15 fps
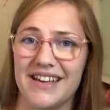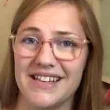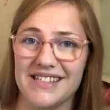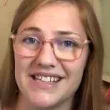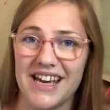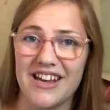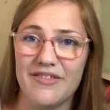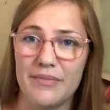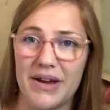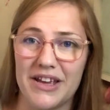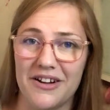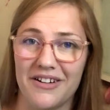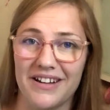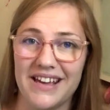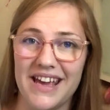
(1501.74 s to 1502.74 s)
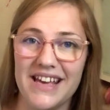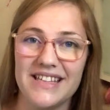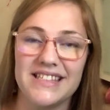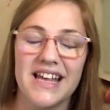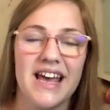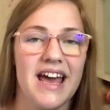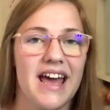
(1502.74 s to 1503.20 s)
inside of my yarn cakes,
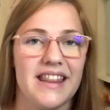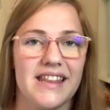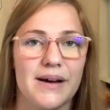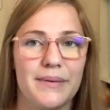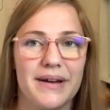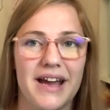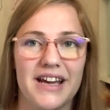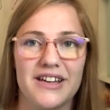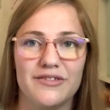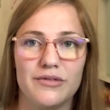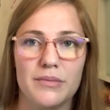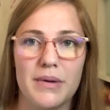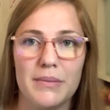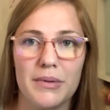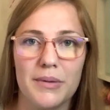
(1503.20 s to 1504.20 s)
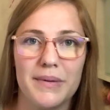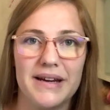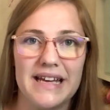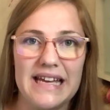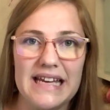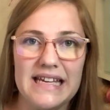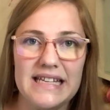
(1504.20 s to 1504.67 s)
and that way I can remember what
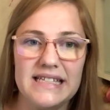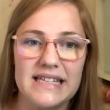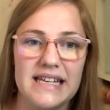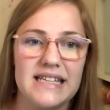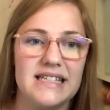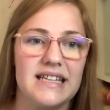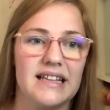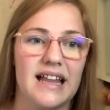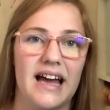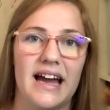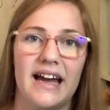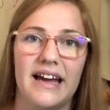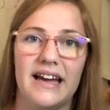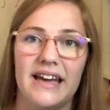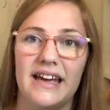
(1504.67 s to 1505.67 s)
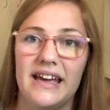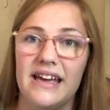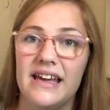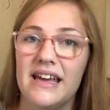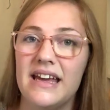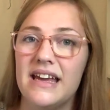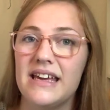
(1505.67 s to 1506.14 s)
it is until I
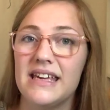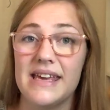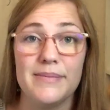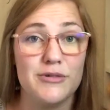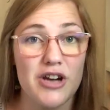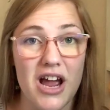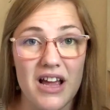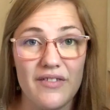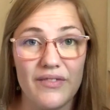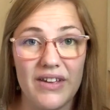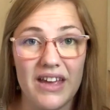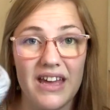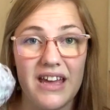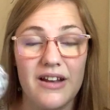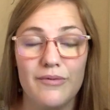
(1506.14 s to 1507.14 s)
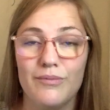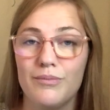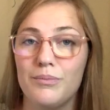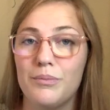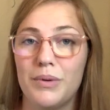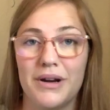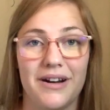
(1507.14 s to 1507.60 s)
keep track of it,
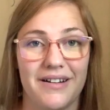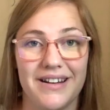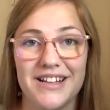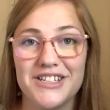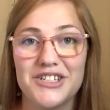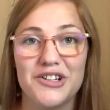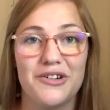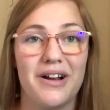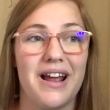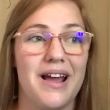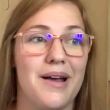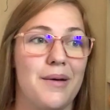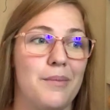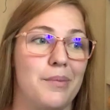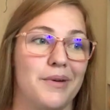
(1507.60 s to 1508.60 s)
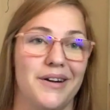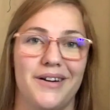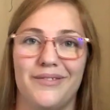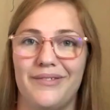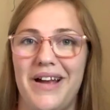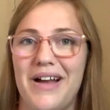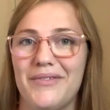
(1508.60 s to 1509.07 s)
put it on Instagram, put it
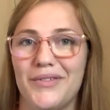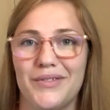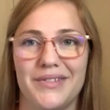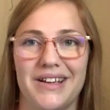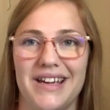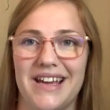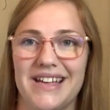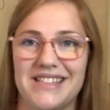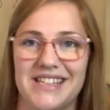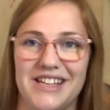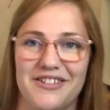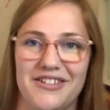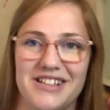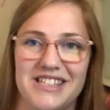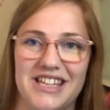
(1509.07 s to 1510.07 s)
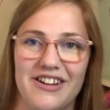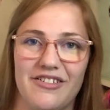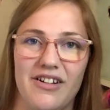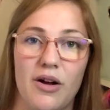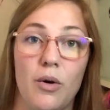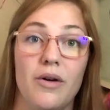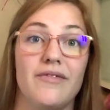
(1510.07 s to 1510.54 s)
on Ravelry, etc.,
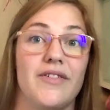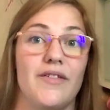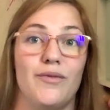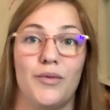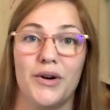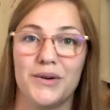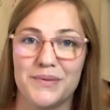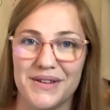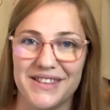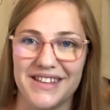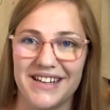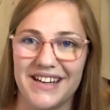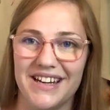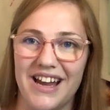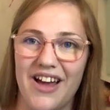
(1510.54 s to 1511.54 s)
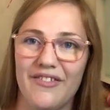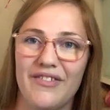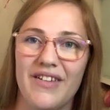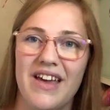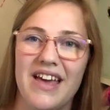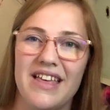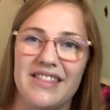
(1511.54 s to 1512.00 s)
etc. If I've worked with it enough,
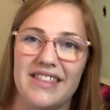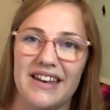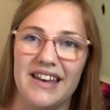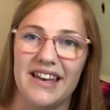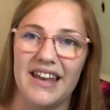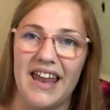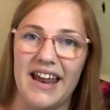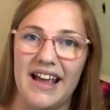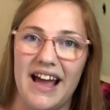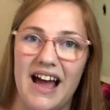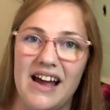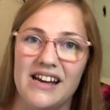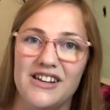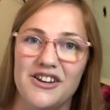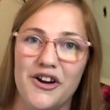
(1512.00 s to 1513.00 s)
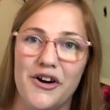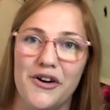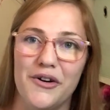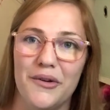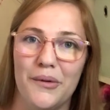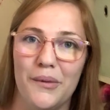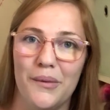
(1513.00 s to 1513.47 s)
then like I
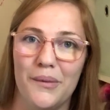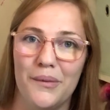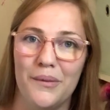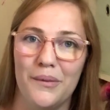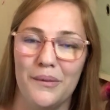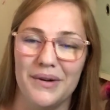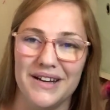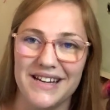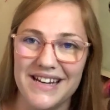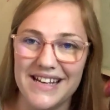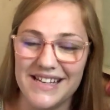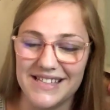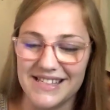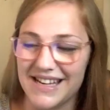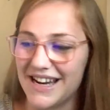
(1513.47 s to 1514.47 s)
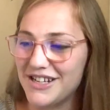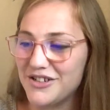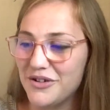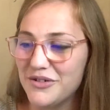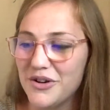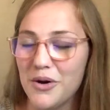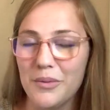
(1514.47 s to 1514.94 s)
know what it is, and I
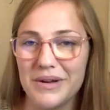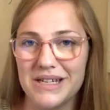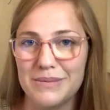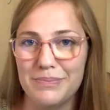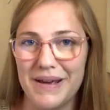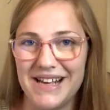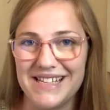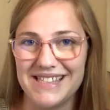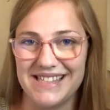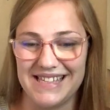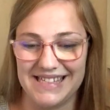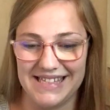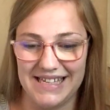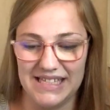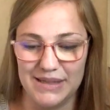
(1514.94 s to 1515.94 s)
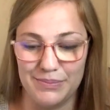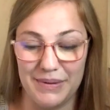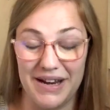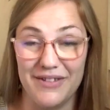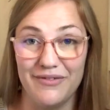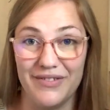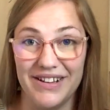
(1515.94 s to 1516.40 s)
don't know which base this is, but
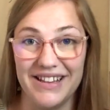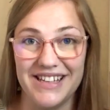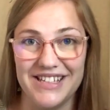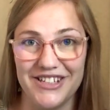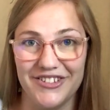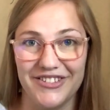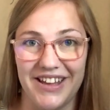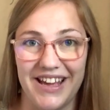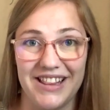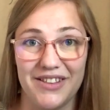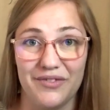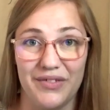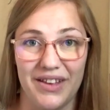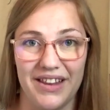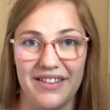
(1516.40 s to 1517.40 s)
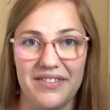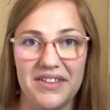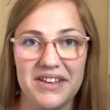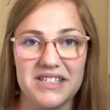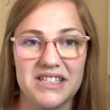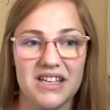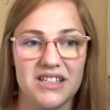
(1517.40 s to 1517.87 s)
I really do like the feel of
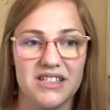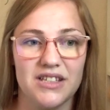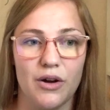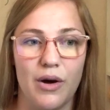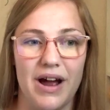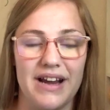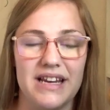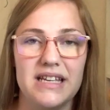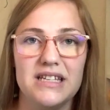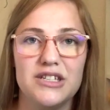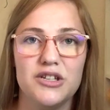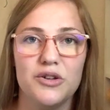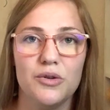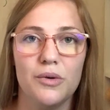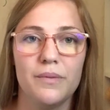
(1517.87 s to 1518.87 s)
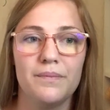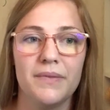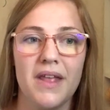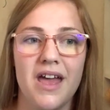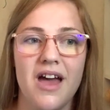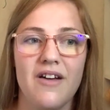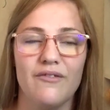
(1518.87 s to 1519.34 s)
this, so I need to
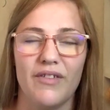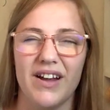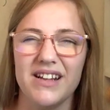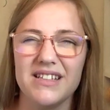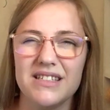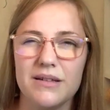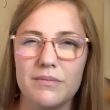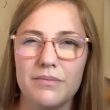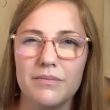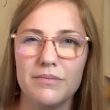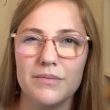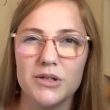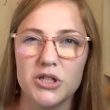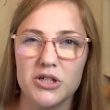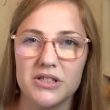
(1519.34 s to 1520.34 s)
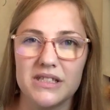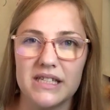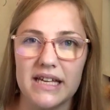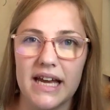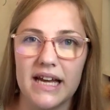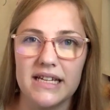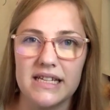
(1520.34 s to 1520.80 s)
find some Shirsty
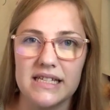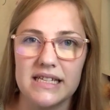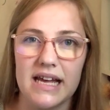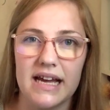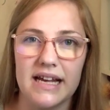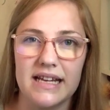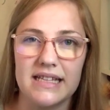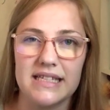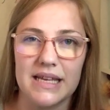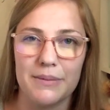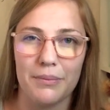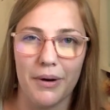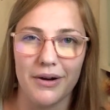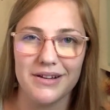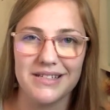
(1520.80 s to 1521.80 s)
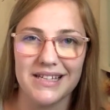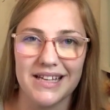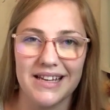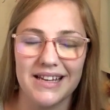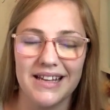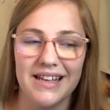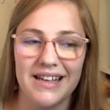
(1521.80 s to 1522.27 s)
Cat designs in
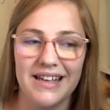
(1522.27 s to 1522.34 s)
person